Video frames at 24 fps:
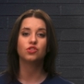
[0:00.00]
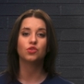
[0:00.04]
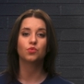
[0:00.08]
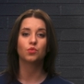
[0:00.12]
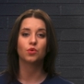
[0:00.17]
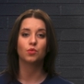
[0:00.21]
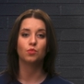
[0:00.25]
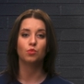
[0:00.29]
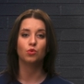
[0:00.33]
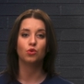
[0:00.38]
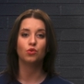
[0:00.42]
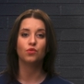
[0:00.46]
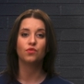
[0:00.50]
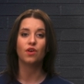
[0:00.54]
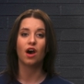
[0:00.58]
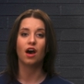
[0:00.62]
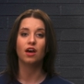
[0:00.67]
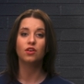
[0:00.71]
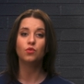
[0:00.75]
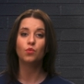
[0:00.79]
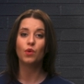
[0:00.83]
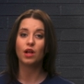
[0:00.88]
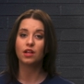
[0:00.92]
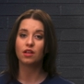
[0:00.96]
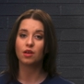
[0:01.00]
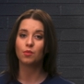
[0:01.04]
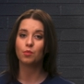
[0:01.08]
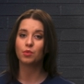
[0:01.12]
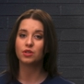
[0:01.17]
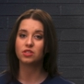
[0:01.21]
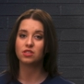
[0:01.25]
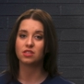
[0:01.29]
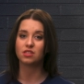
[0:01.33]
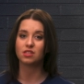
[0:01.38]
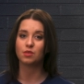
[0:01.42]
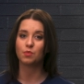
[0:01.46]
to remove unwelcome
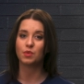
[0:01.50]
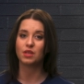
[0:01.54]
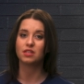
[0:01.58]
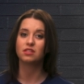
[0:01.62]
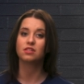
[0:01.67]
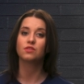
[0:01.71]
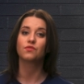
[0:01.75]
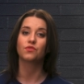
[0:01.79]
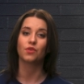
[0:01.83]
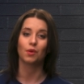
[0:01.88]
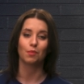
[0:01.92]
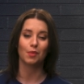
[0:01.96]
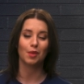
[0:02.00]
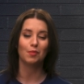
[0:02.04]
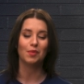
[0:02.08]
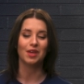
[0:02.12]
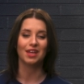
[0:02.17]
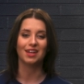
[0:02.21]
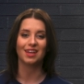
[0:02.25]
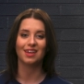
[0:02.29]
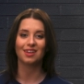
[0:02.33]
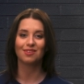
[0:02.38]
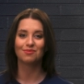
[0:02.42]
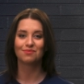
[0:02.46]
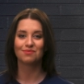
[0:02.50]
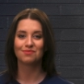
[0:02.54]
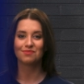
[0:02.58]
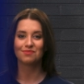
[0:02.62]
participants from the meeting.